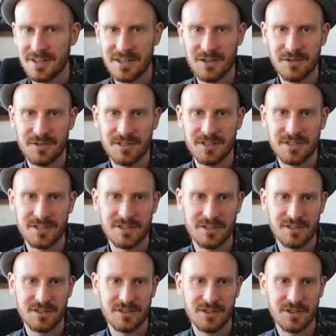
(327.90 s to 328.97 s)
And now this
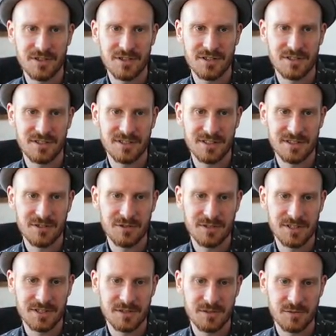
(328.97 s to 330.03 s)
turned into
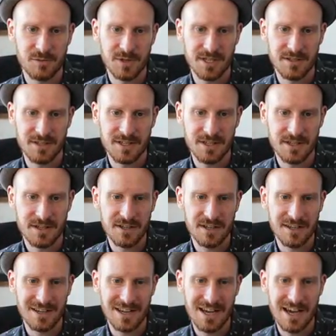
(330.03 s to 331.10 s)
this way here.
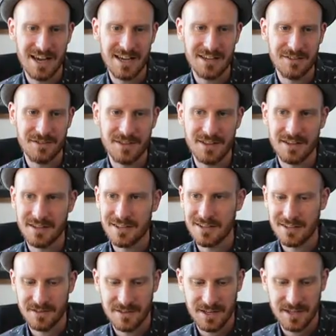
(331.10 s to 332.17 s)
I
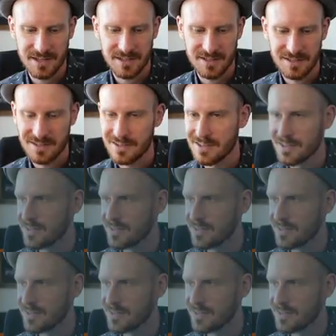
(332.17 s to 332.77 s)
think that